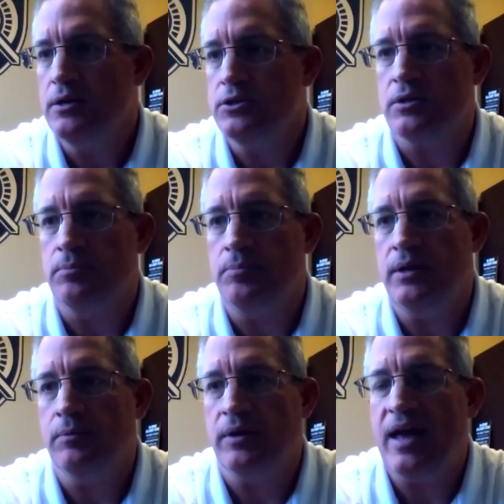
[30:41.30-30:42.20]
just to be
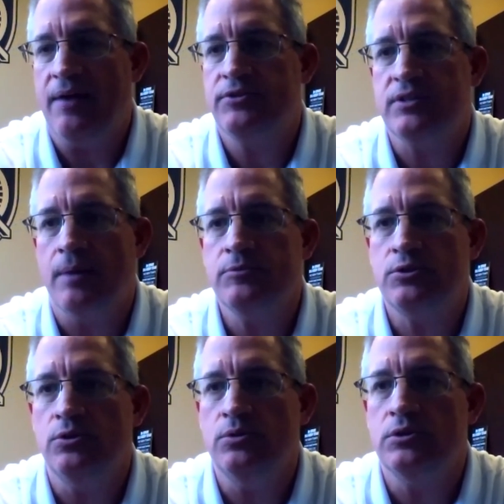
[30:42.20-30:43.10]
able to have some
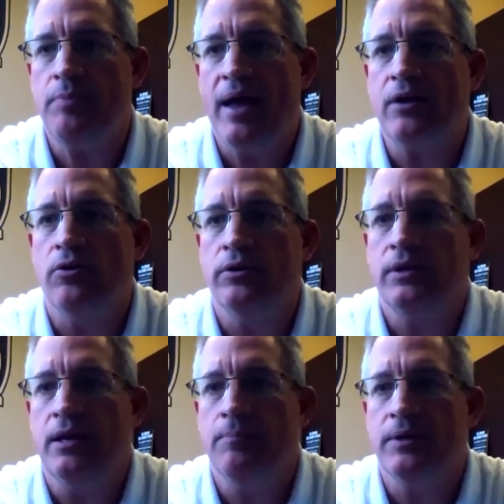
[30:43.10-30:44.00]
students back on
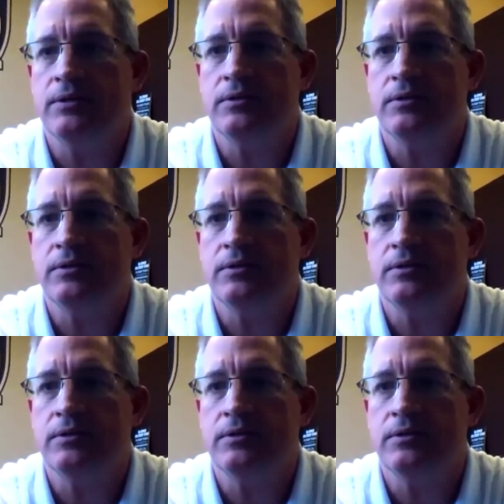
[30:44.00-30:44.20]
campus.